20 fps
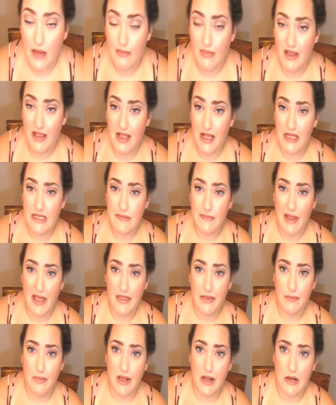My last
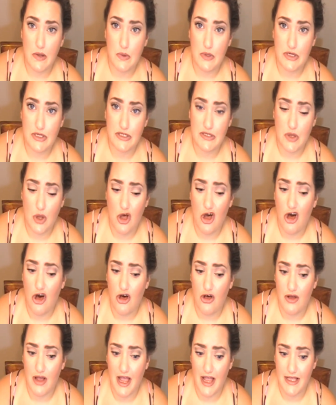Bath & Body Works
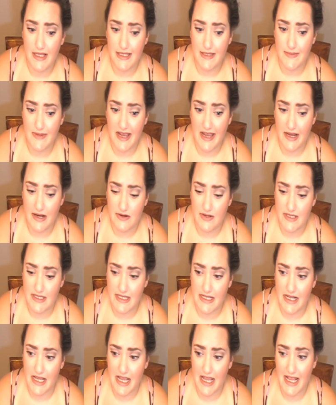haul had some candles
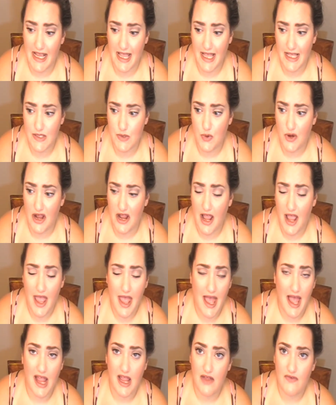in it, and guess what?
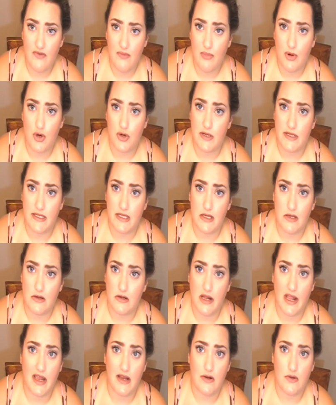I haven't burned a single
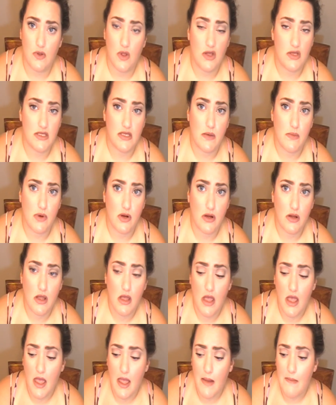candle all summer
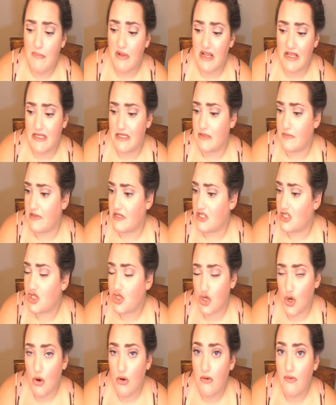because it's been
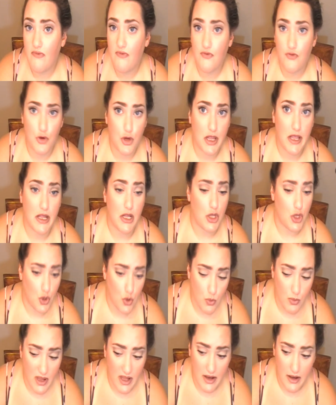so freaking
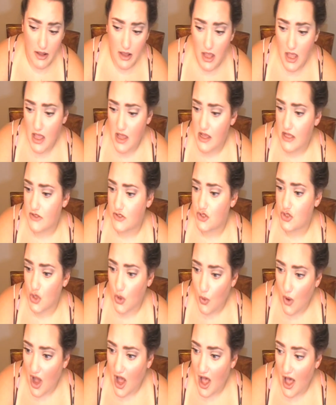humid and
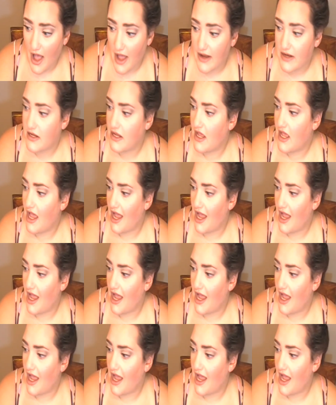so hot.